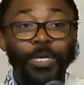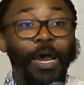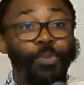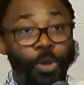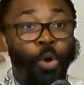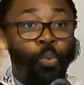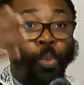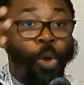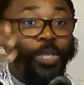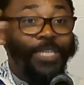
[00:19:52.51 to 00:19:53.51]
that we
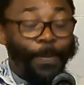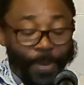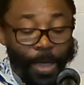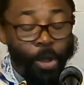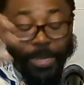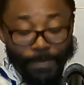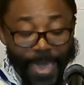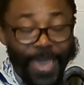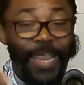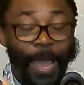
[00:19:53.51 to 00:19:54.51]
always appear, all the
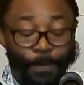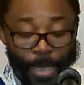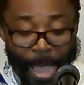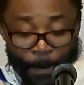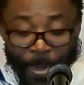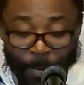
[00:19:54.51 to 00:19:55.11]
men appear